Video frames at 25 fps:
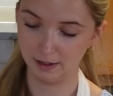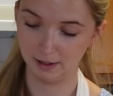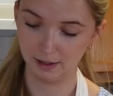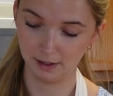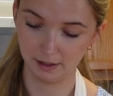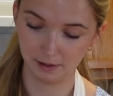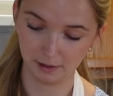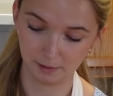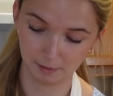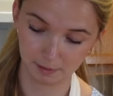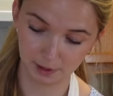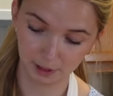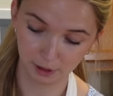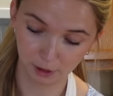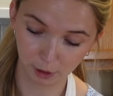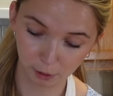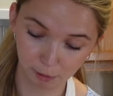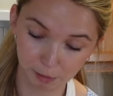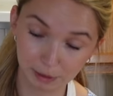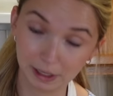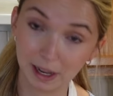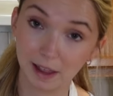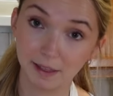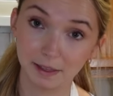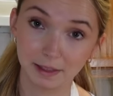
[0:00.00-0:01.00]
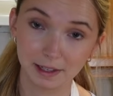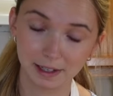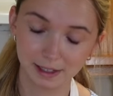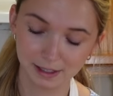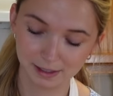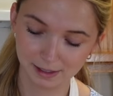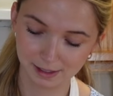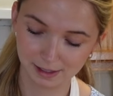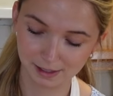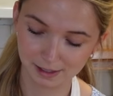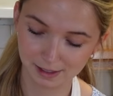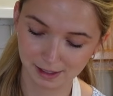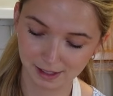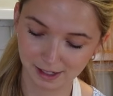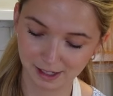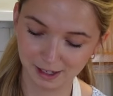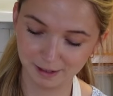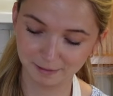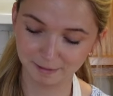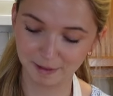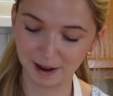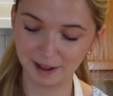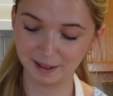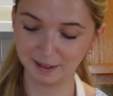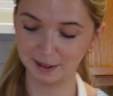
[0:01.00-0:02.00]
I'm gonna go blend this
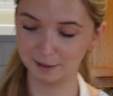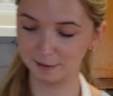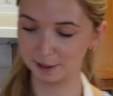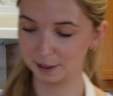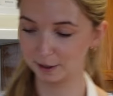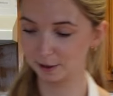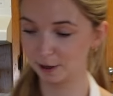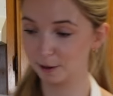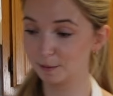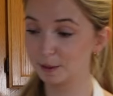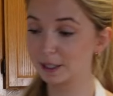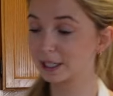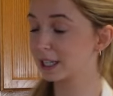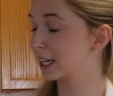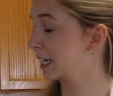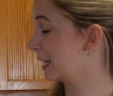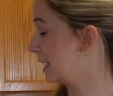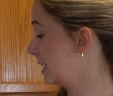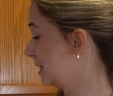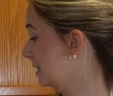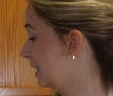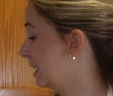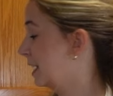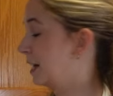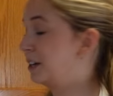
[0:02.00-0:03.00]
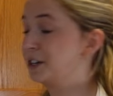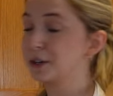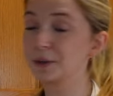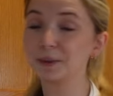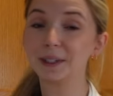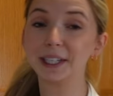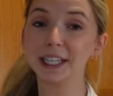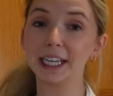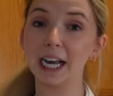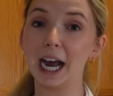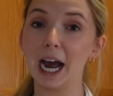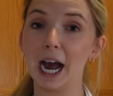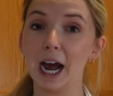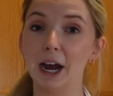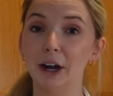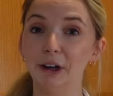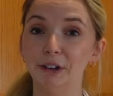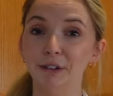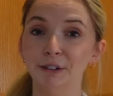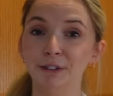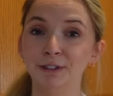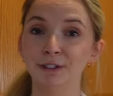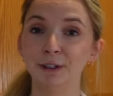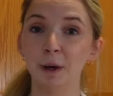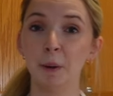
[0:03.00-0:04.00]
in my living room because, like I said, I don't really
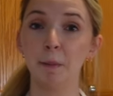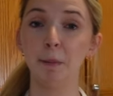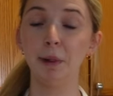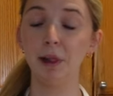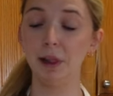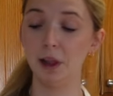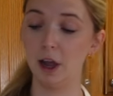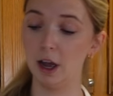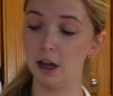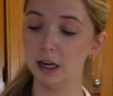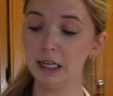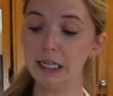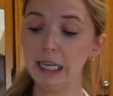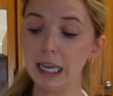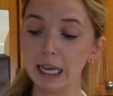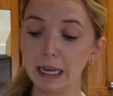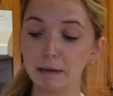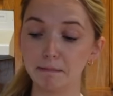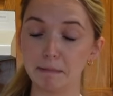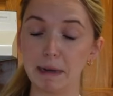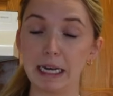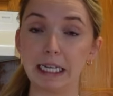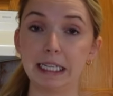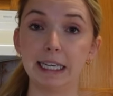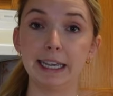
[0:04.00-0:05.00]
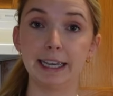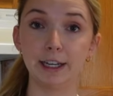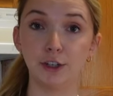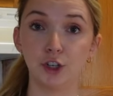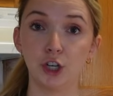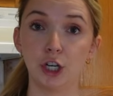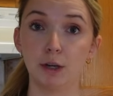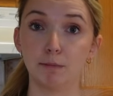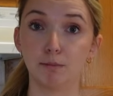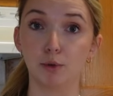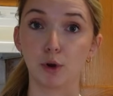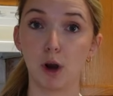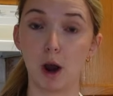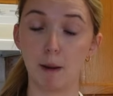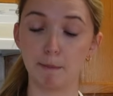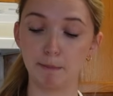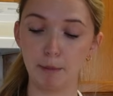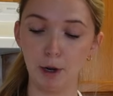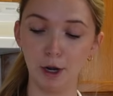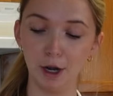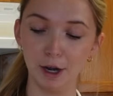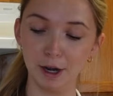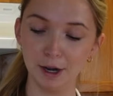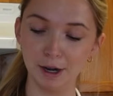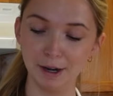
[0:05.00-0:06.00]
have a plug in my kitchen
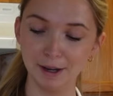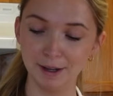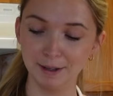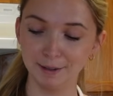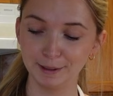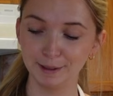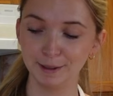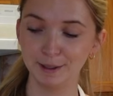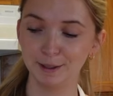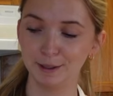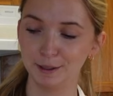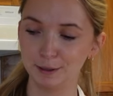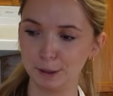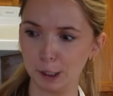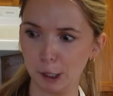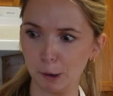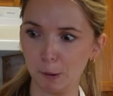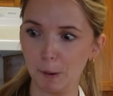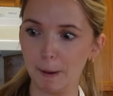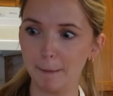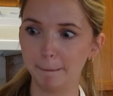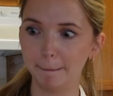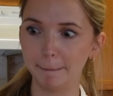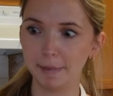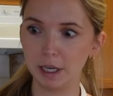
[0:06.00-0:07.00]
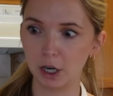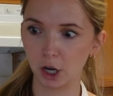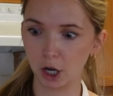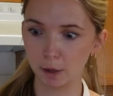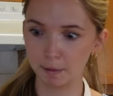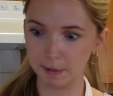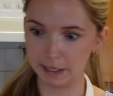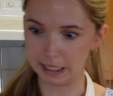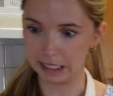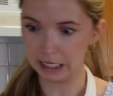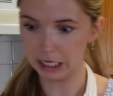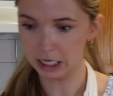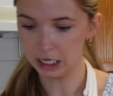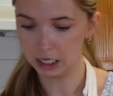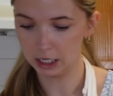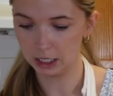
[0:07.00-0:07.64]
proper. So BRB.